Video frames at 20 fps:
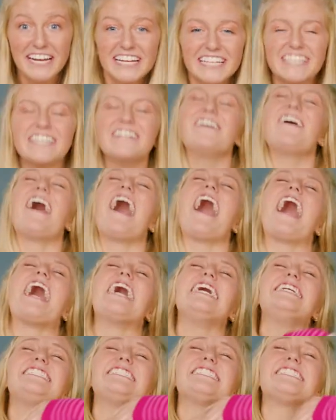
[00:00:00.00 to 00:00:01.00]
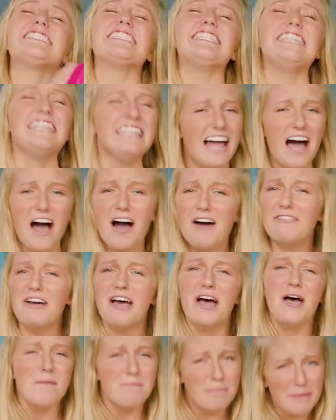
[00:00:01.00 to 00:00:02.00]
You know, I just love
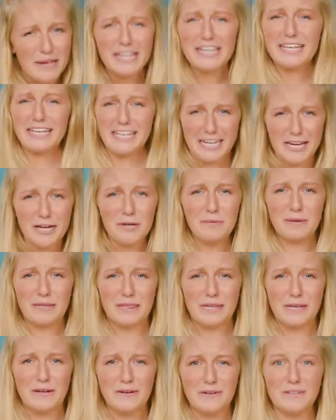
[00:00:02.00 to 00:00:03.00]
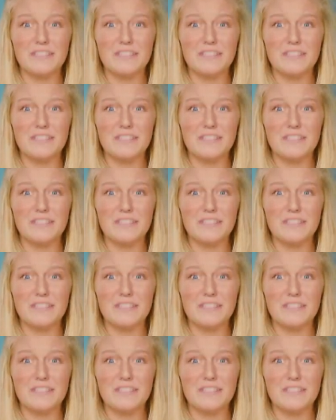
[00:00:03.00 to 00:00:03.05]
being here with you.